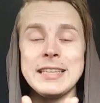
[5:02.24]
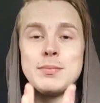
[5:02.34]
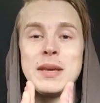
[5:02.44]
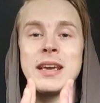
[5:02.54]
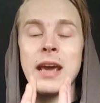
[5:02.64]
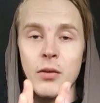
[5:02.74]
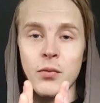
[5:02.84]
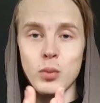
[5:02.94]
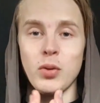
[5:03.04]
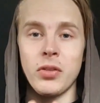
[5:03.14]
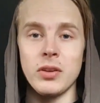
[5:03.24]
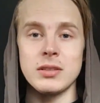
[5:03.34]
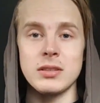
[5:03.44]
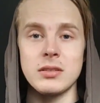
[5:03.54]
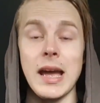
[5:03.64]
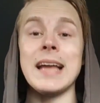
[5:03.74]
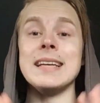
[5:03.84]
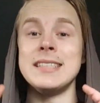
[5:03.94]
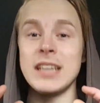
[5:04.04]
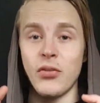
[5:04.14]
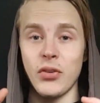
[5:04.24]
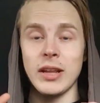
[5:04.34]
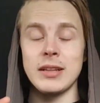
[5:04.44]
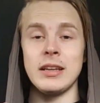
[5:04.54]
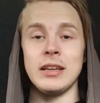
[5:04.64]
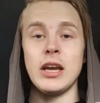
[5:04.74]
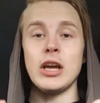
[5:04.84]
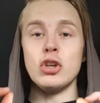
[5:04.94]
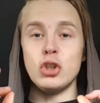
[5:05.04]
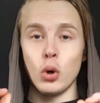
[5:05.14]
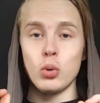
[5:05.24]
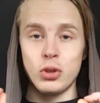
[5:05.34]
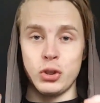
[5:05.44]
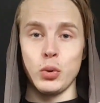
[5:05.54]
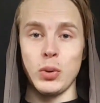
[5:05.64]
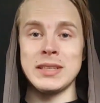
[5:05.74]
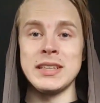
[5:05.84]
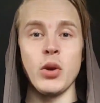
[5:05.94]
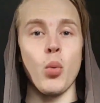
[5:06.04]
be careful with this. And definitely don't do it near